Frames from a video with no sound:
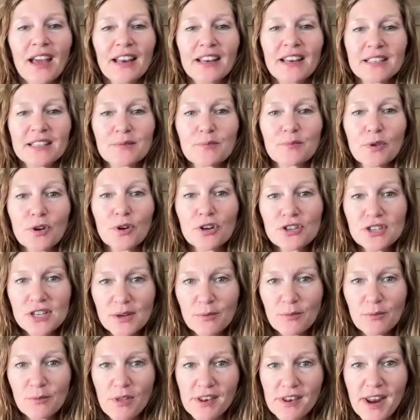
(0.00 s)
and it's
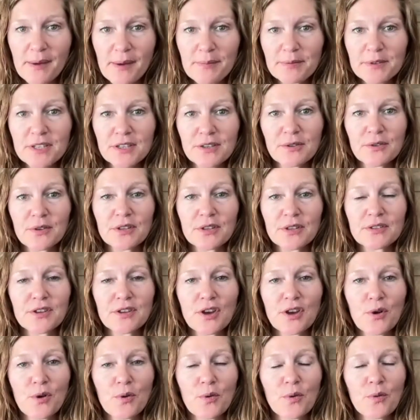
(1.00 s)
merging with Neptune.
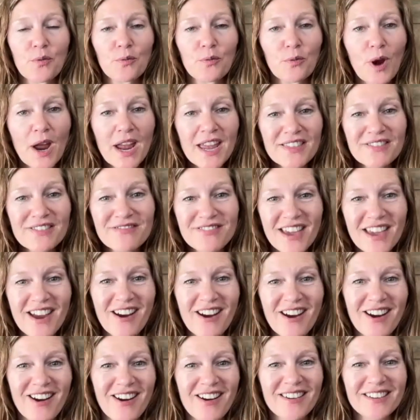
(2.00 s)
So, right
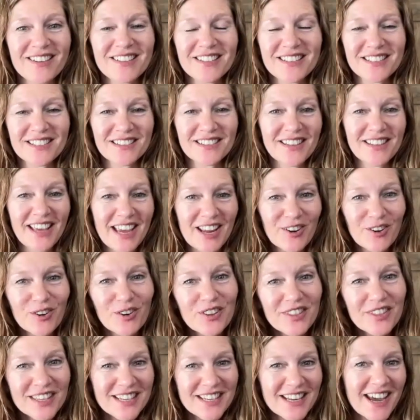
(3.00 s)
there, later
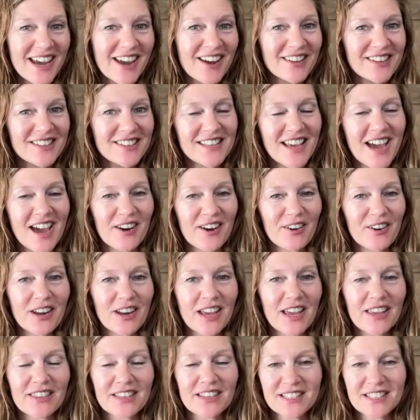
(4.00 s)
in the day on
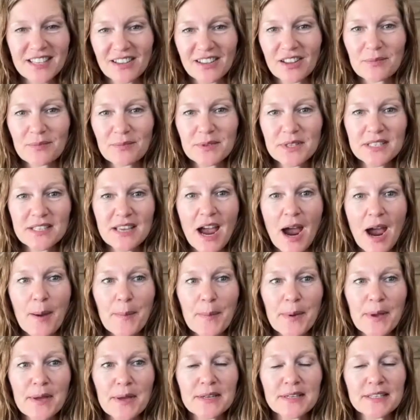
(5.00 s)
Saturday, this eclipse has
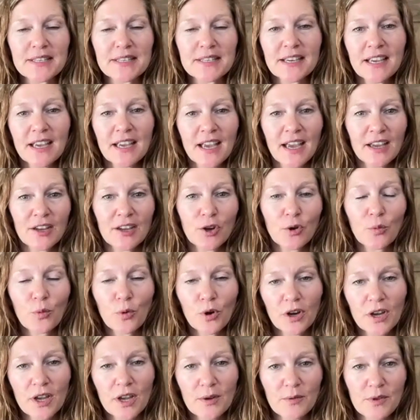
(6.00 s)
happened. You're
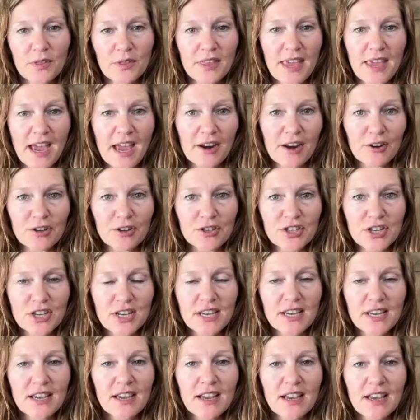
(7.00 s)
working with the
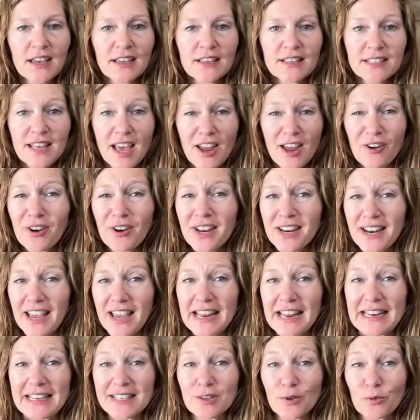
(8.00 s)
energy. Saturday
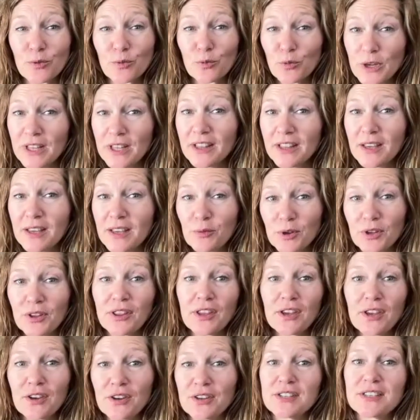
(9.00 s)
night is a really,
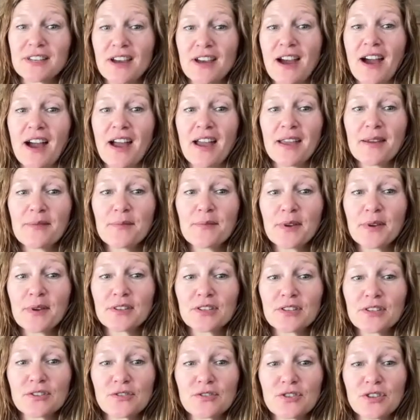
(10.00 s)
really good time
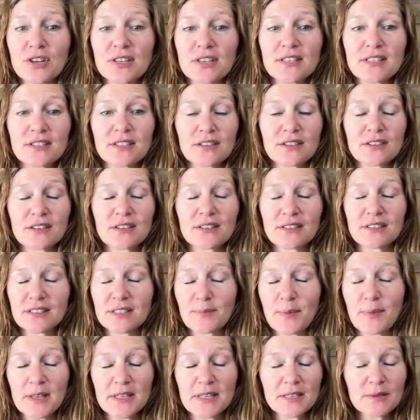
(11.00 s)
to just
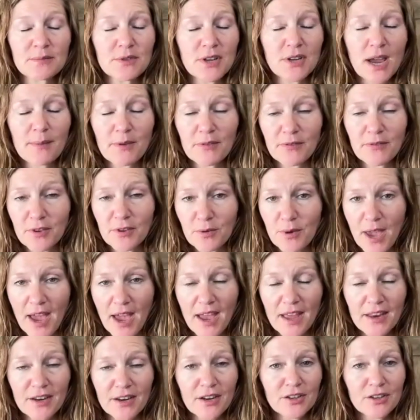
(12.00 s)
spend some time, if you
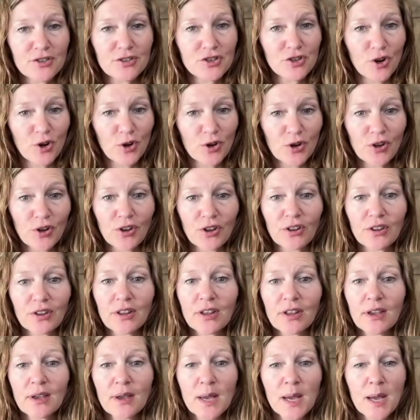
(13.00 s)
can,
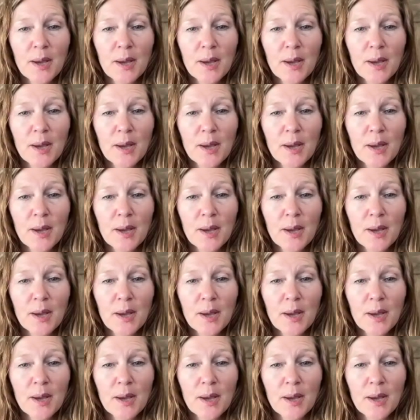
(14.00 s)
journal,